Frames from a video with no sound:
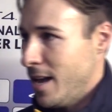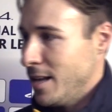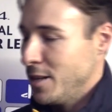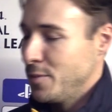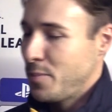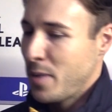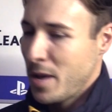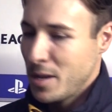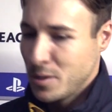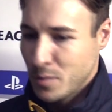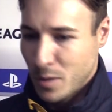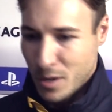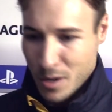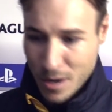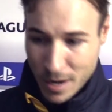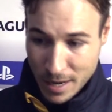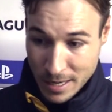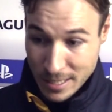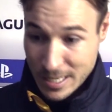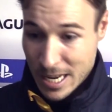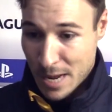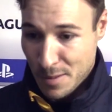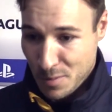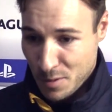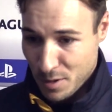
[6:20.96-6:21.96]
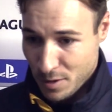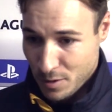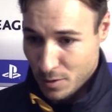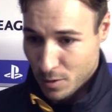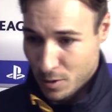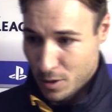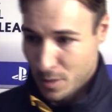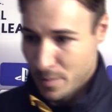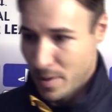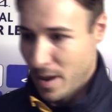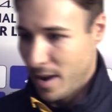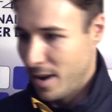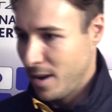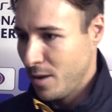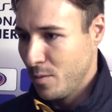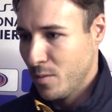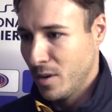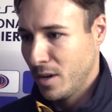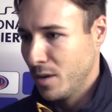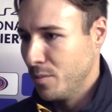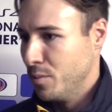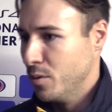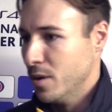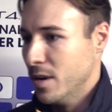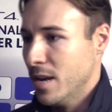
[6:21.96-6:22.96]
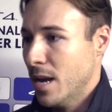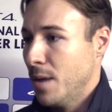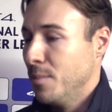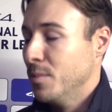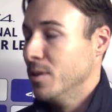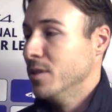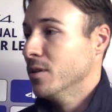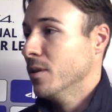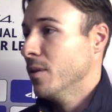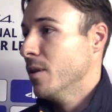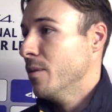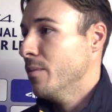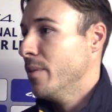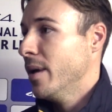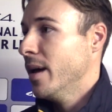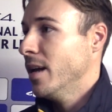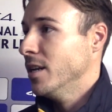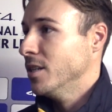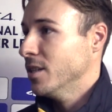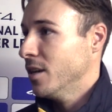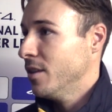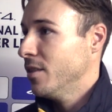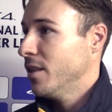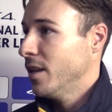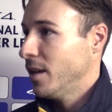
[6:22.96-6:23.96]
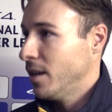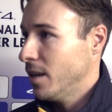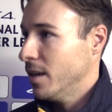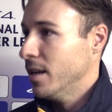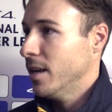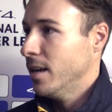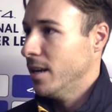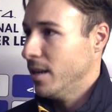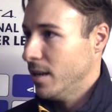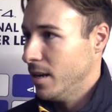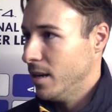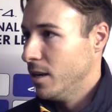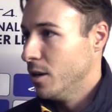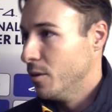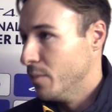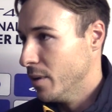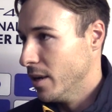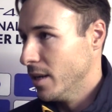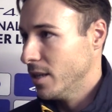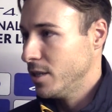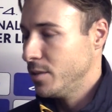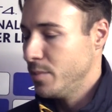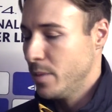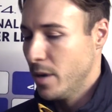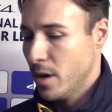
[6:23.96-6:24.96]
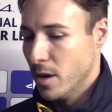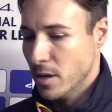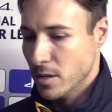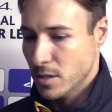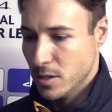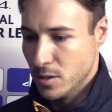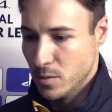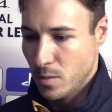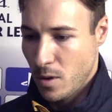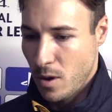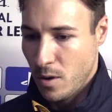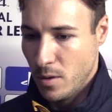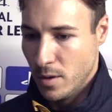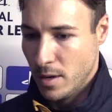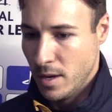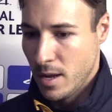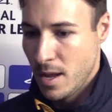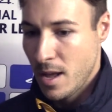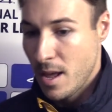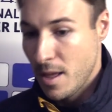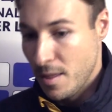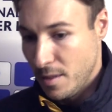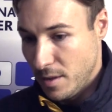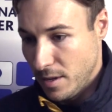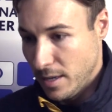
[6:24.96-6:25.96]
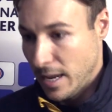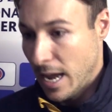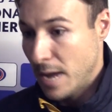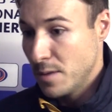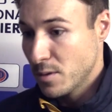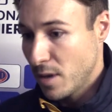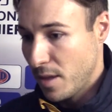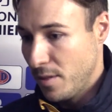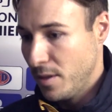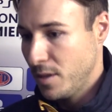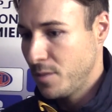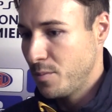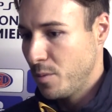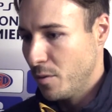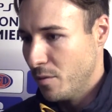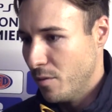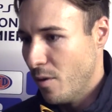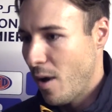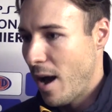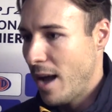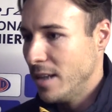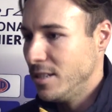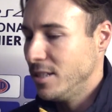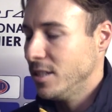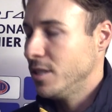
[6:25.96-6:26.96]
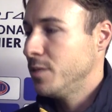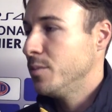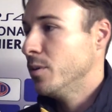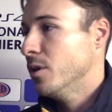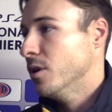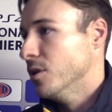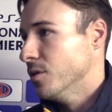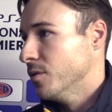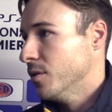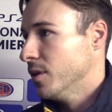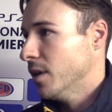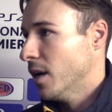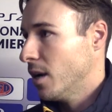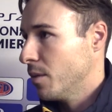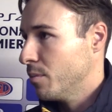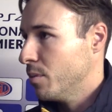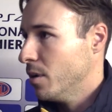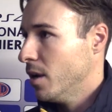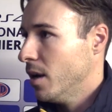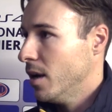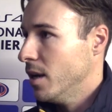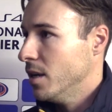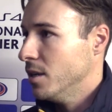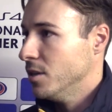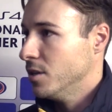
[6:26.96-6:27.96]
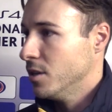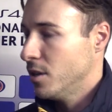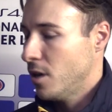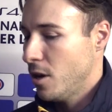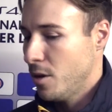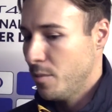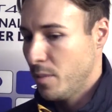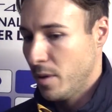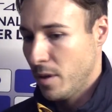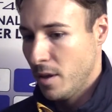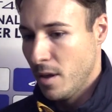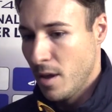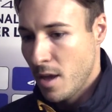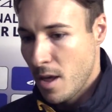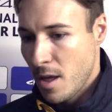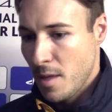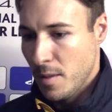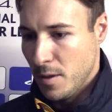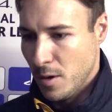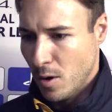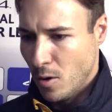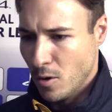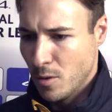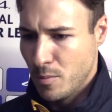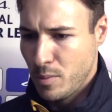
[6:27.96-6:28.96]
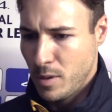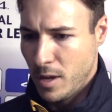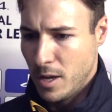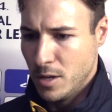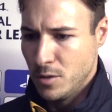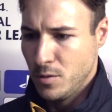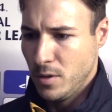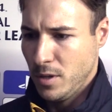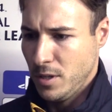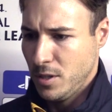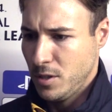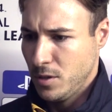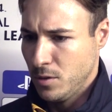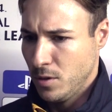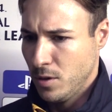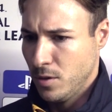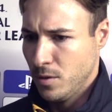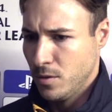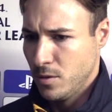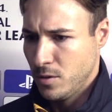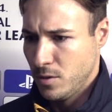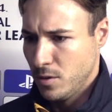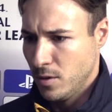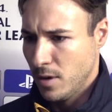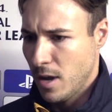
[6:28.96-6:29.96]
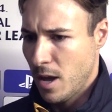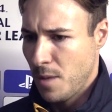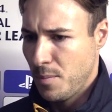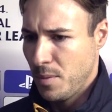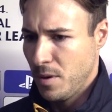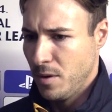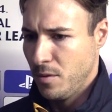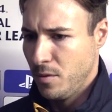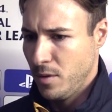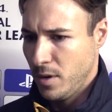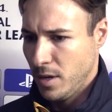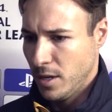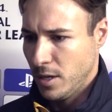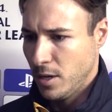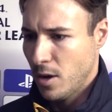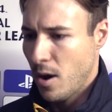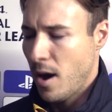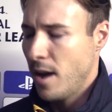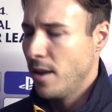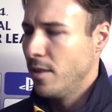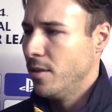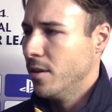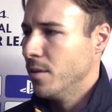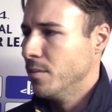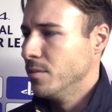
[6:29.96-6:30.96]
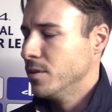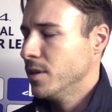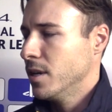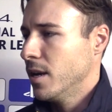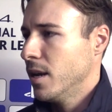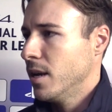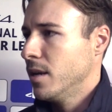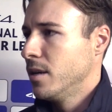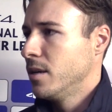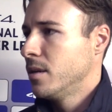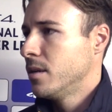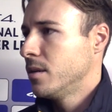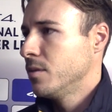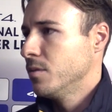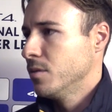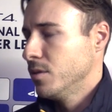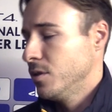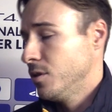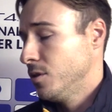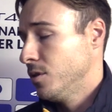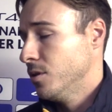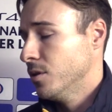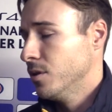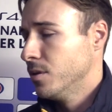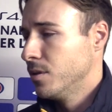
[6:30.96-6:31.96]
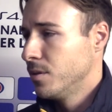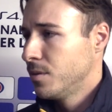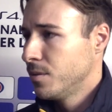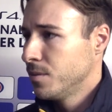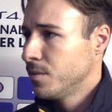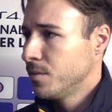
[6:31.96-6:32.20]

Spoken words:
Yeah, it depends what kind of depth you talk about. Anyone can put numbers on the bench. I think you need a little bit of experience as well. And games like this provides experience for young players, you know, but the older players really stood up and really guided them today, which is good.